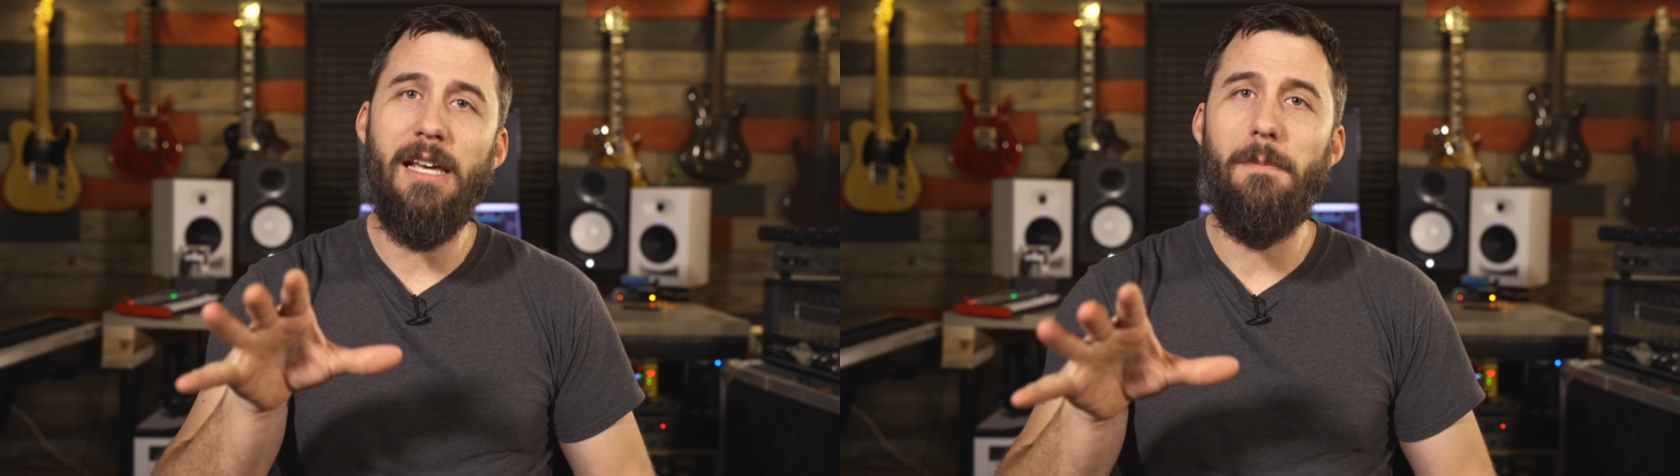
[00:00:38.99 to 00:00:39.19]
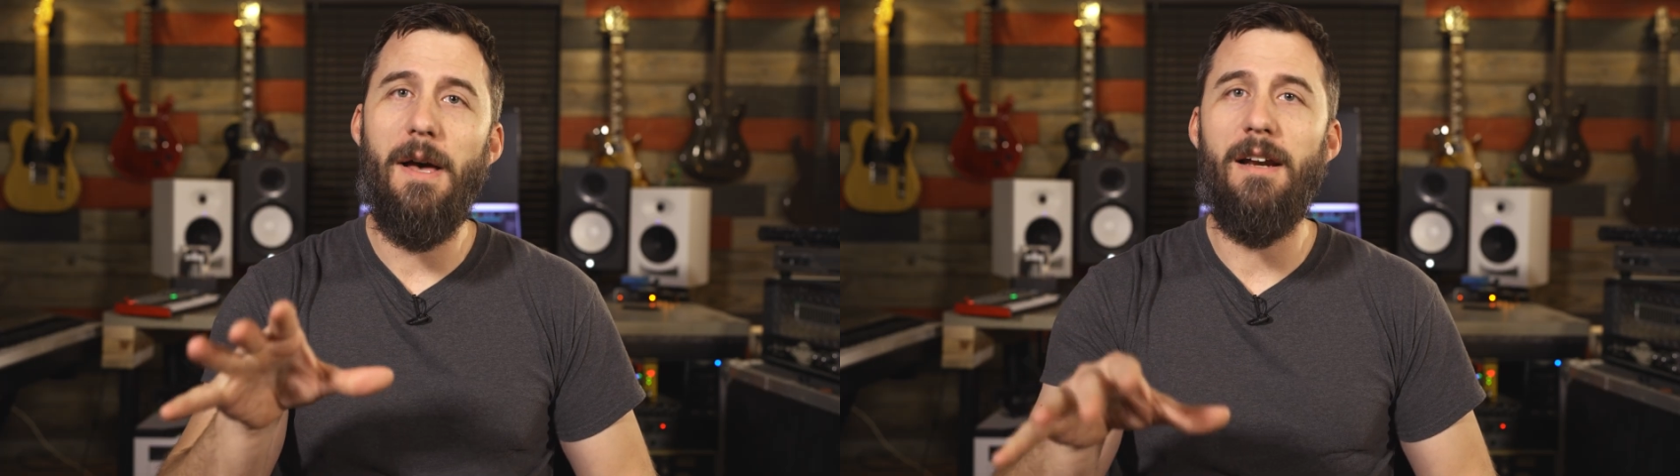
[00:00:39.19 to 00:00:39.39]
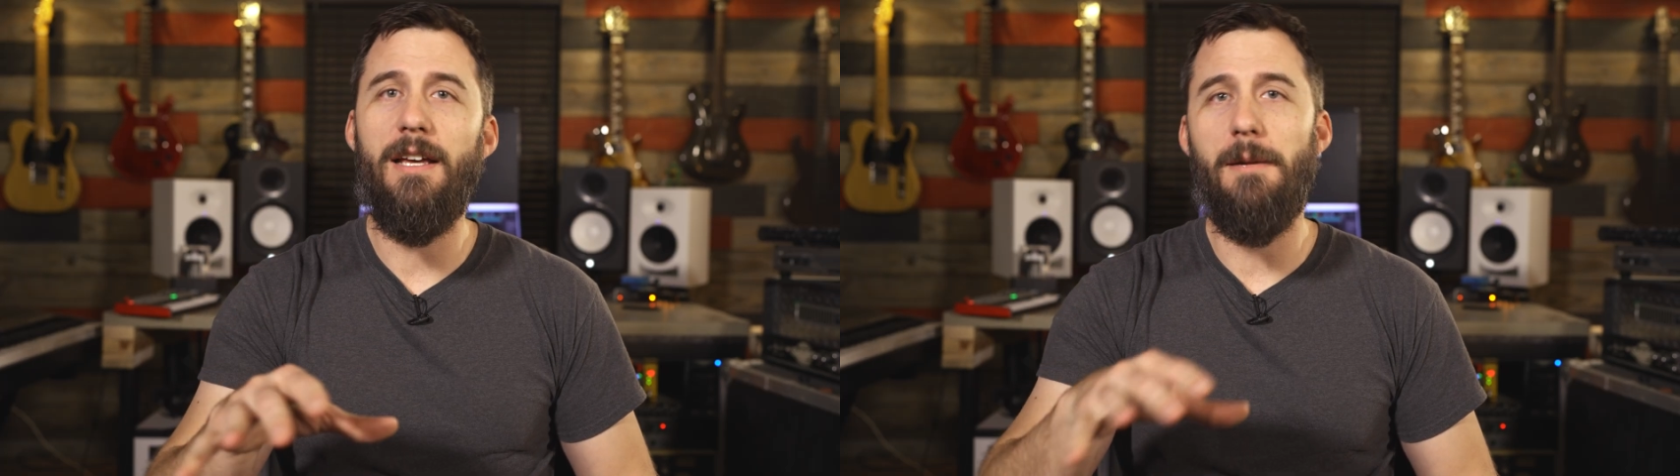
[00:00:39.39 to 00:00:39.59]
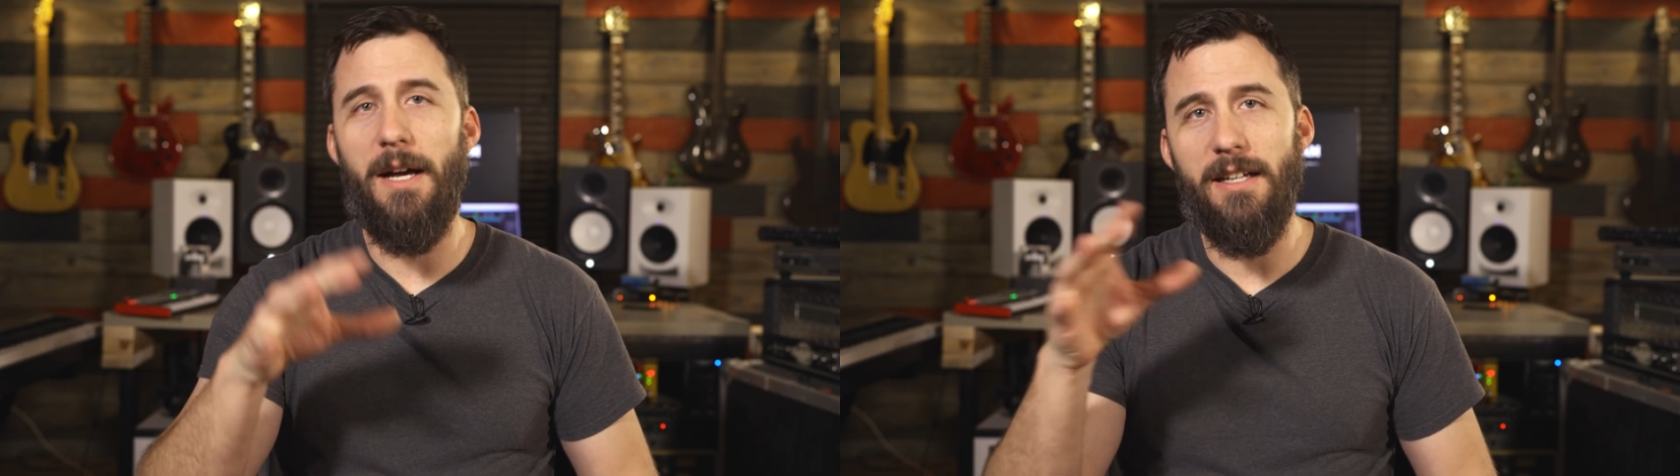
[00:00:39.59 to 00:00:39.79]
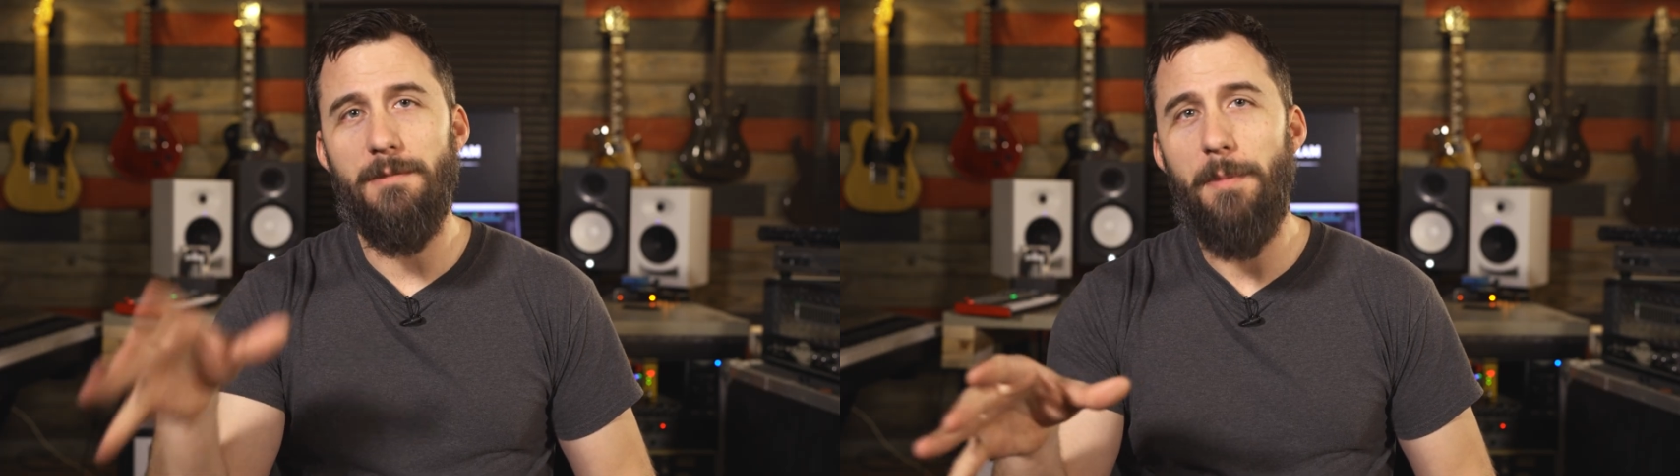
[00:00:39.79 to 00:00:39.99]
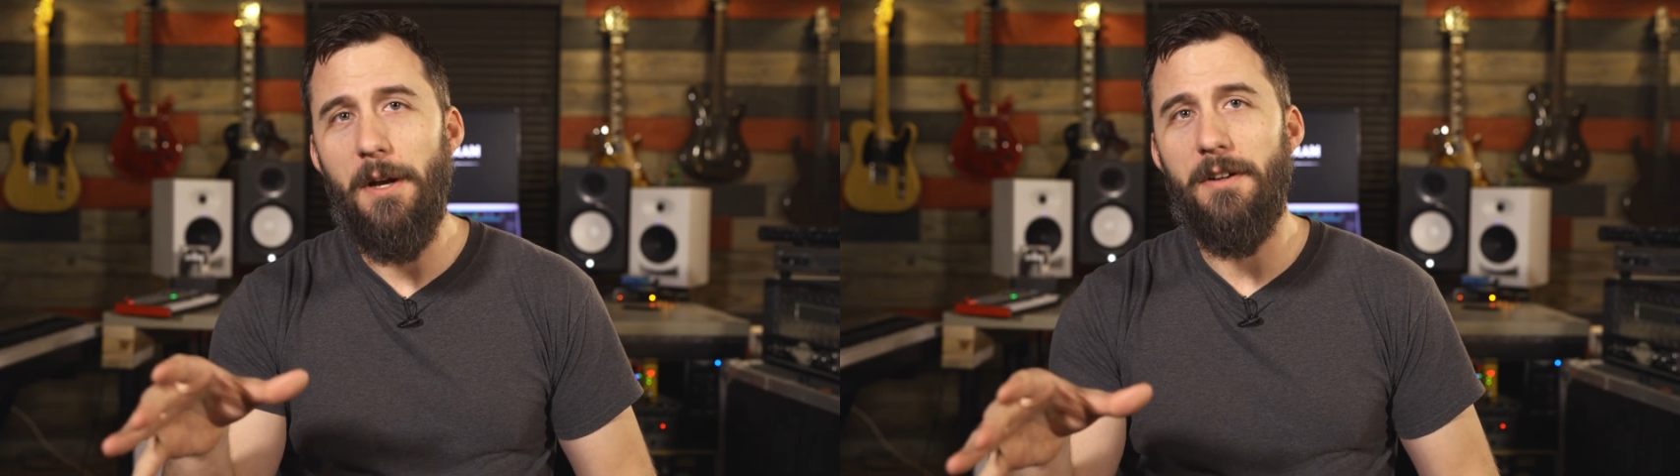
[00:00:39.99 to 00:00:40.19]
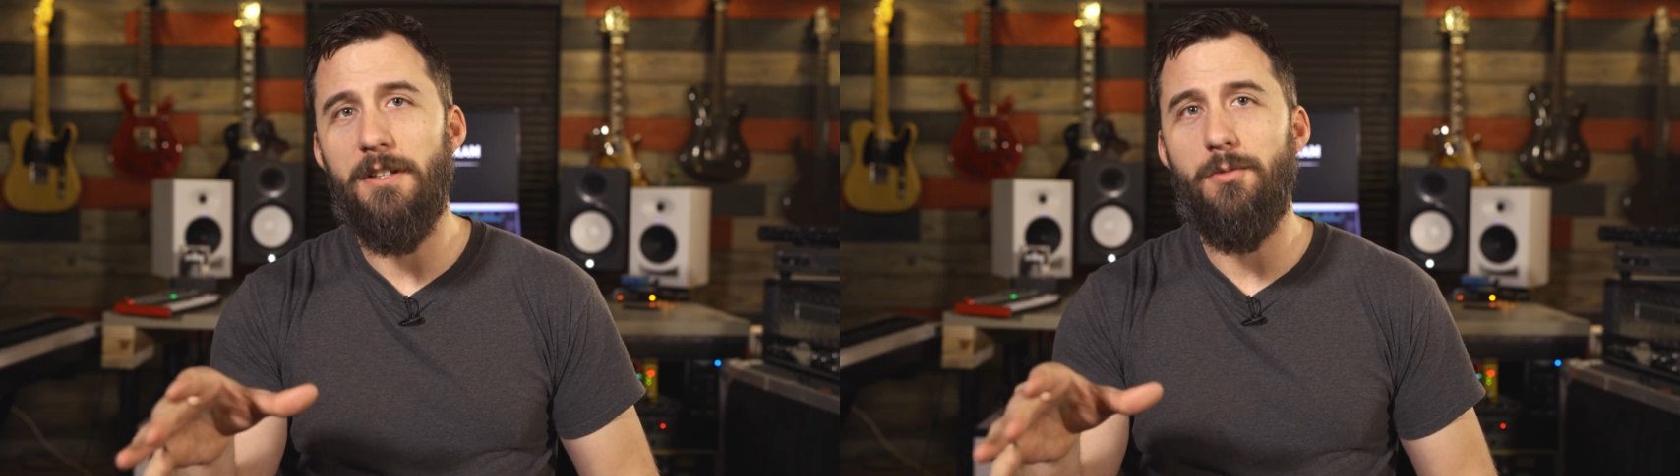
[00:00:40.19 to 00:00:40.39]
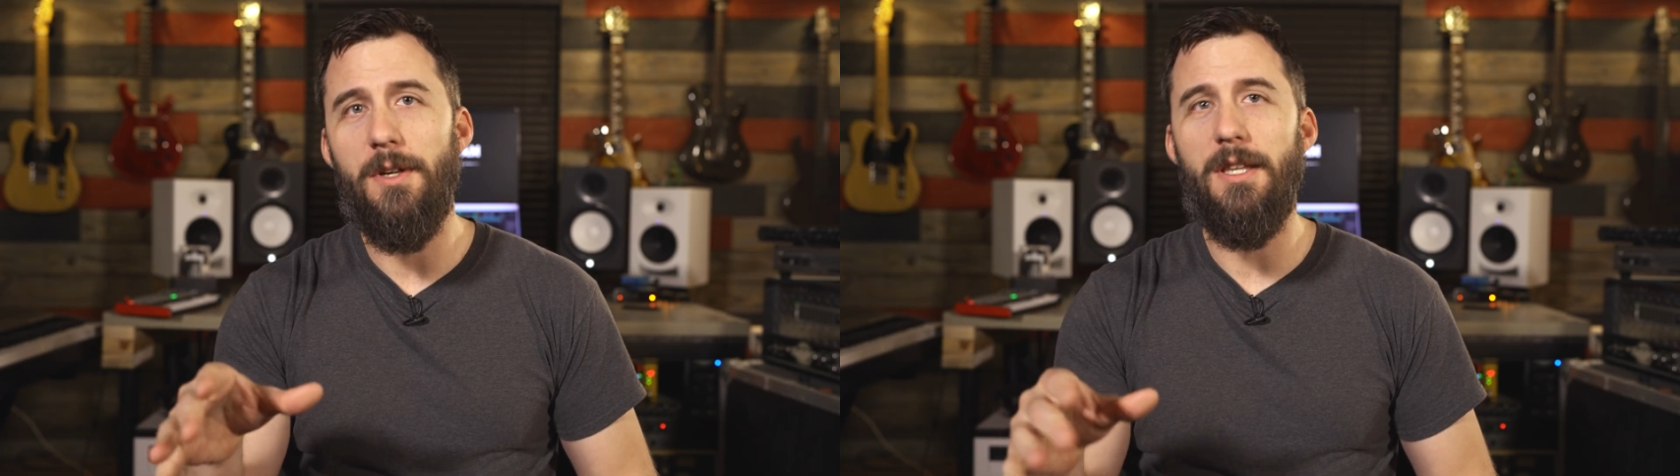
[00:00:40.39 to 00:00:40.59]
about it and my
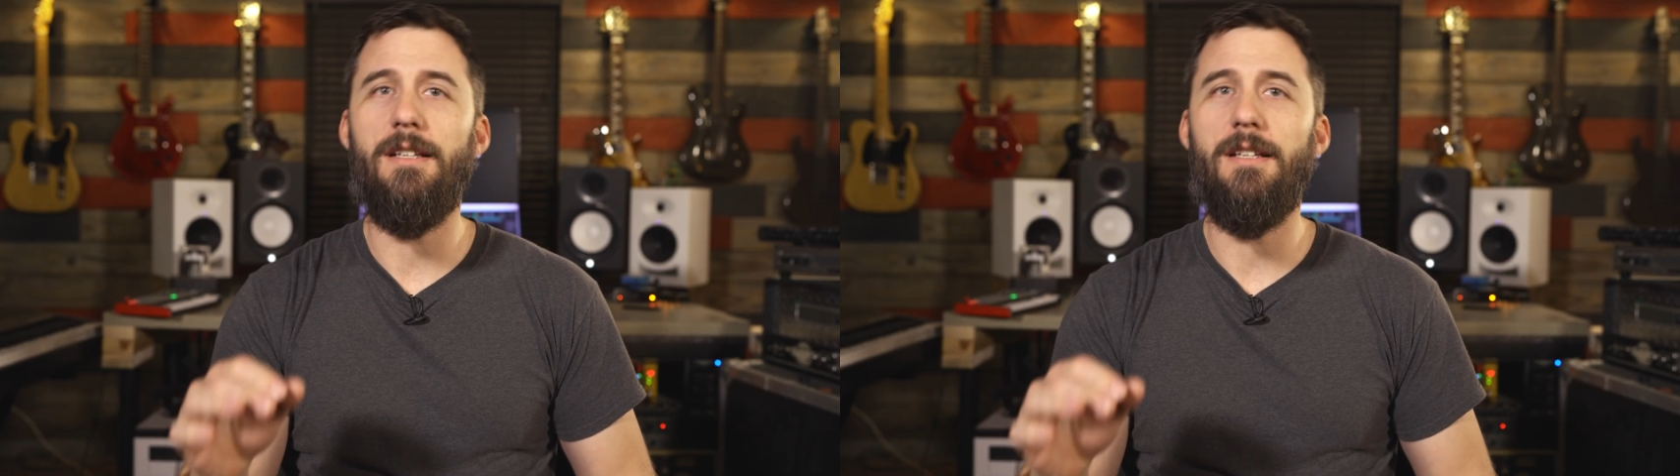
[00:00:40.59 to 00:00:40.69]
experience with it,